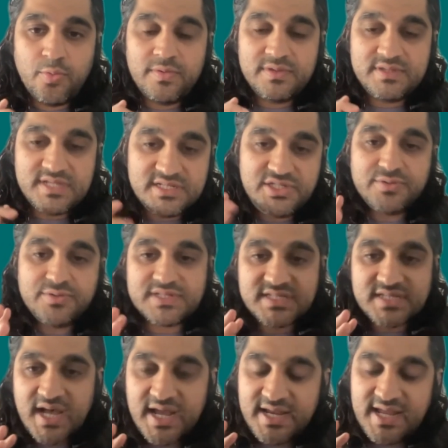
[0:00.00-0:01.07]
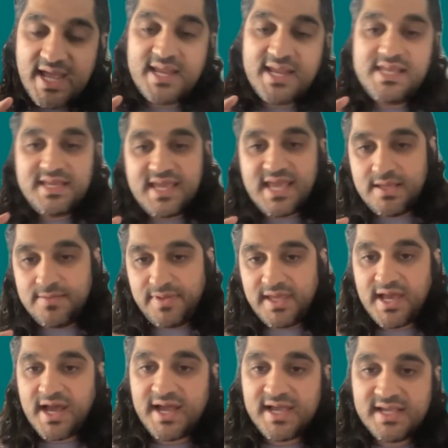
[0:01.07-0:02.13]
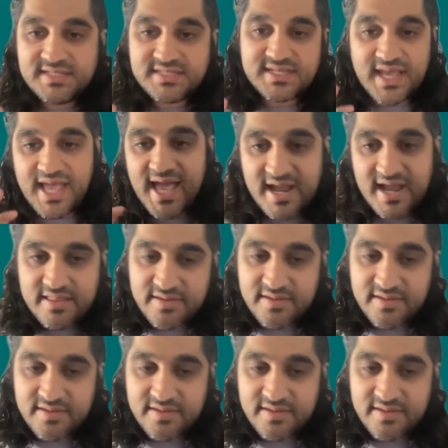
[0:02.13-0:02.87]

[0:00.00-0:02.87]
did you assign any KPIs ahead of the